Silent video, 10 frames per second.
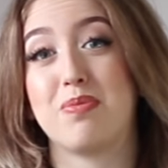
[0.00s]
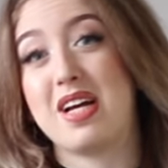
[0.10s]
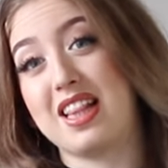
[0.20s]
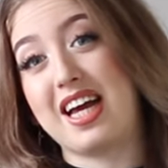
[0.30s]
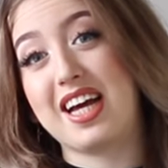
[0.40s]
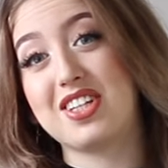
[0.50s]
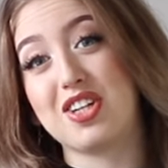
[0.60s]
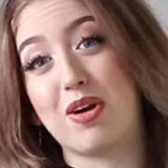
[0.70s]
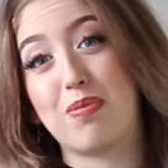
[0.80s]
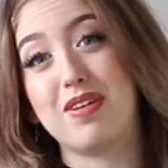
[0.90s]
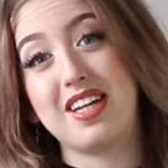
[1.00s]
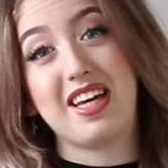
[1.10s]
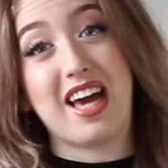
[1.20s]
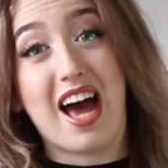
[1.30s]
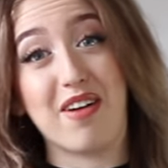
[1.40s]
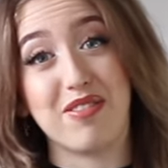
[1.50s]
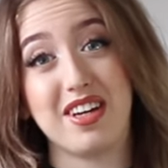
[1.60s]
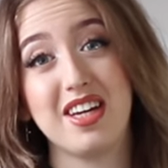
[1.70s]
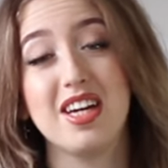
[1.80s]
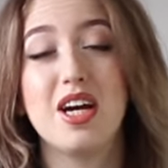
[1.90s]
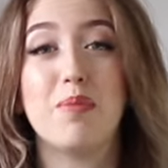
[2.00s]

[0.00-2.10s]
my legs are pretty heavy,